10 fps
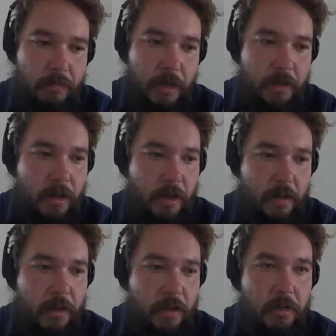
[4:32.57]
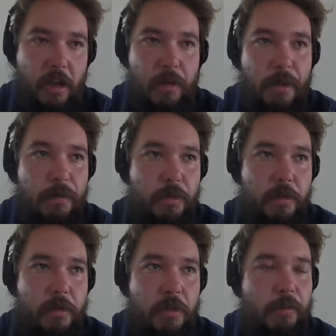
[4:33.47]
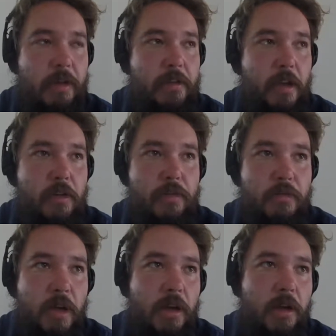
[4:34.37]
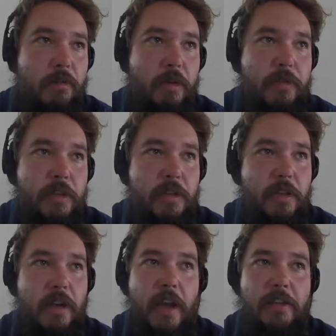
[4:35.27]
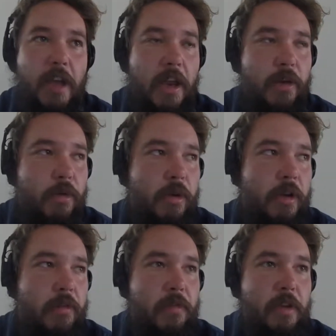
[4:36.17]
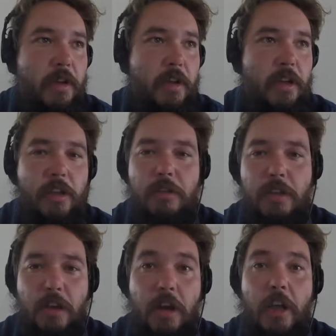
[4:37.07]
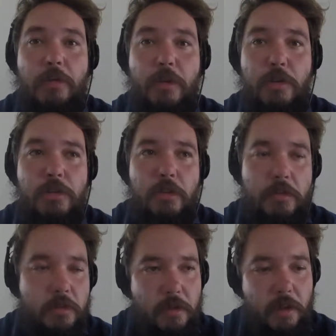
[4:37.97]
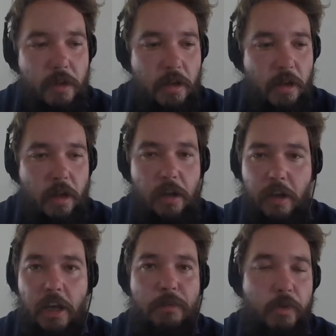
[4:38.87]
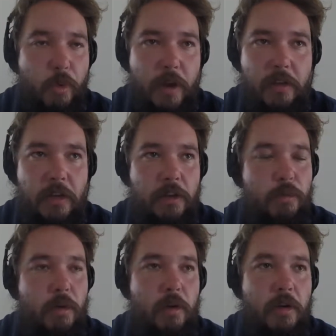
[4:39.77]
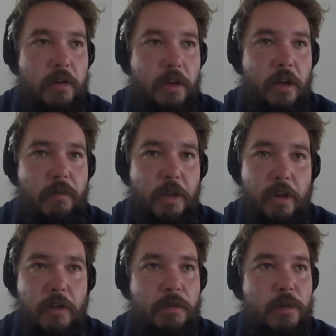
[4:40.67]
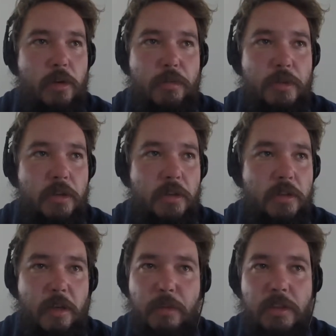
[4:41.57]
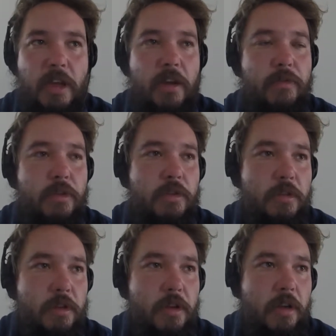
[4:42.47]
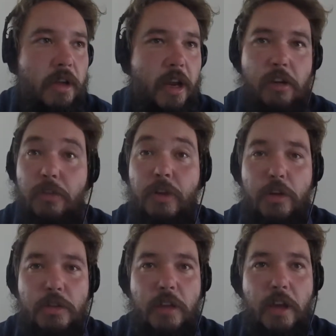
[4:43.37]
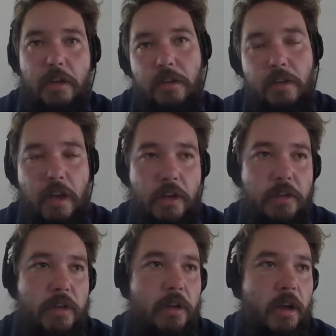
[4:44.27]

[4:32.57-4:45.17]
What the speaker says: And then I think a lot of people, including myself, moved into the next category of using cost reducers. Helm of Awakening is one, Ethereum Sculptor, Semblance Anvil, Herald of Kozilek, actually.